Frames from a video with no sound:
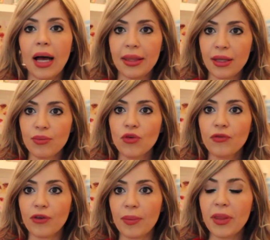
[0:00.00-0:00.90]
then
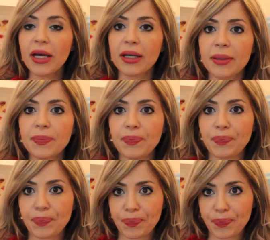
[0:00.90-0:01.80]
move from there.
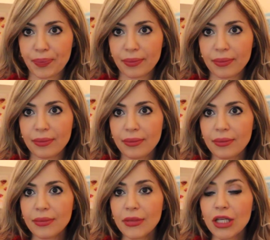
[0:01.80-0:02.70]

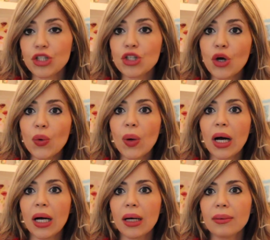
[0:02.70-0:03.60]
So
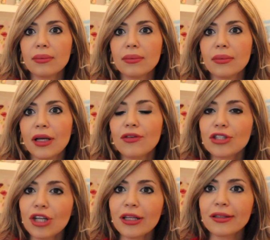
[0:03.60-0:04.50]
it
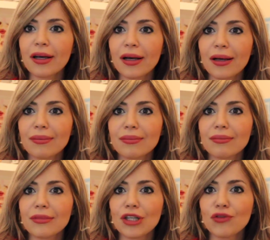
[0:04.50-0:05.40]

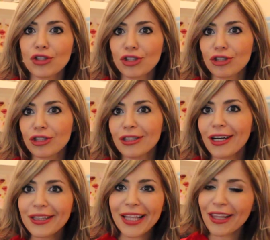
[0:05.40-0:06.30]
was
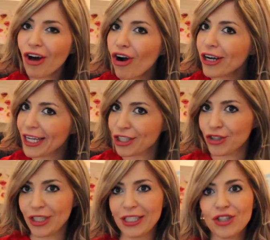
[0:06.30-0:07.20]
not that hard
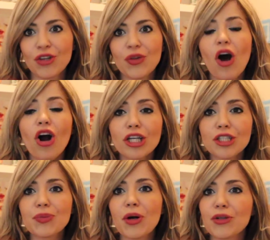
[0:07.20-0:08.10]
actually. So the
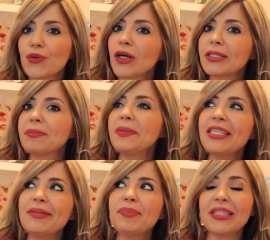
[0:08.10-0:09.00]
hardest part was
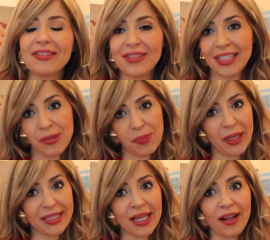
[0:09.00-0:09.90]
me believing in
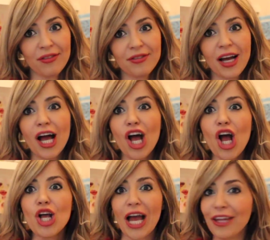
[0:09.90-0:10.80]
myself.
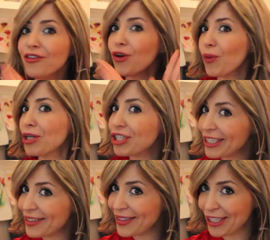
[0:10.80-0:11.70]
And if you're watching
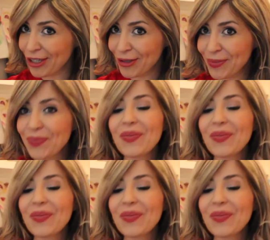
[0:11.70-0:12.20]
this video